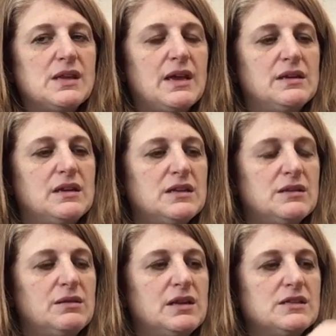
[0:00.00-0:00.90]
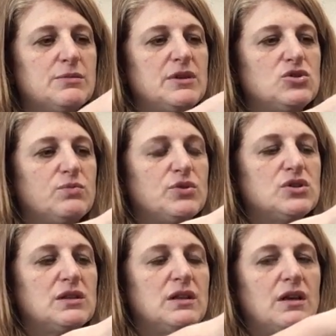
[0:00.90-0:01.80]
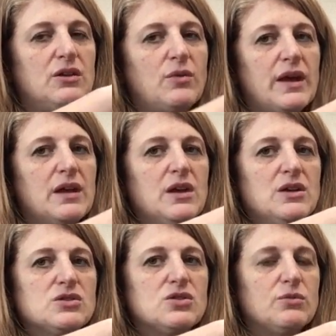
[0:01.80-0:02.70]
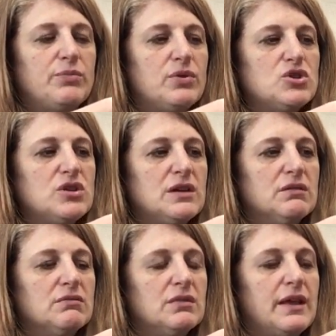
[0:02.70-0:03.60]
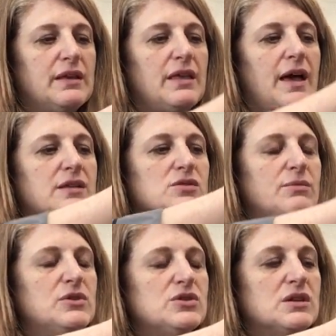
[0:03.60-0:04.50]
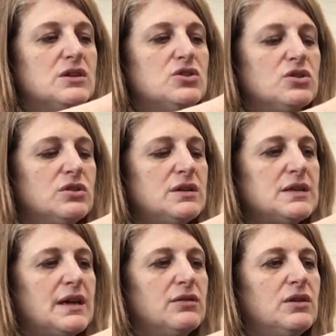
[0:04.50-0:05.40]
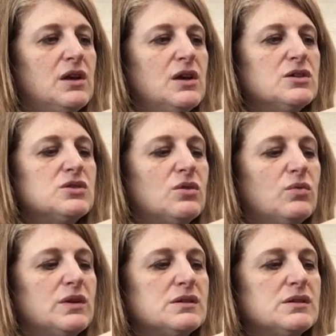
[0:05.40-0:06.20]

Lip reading: hand needs to be pushing the other way, so you're pushing like that. So I'm just going to turn it down. So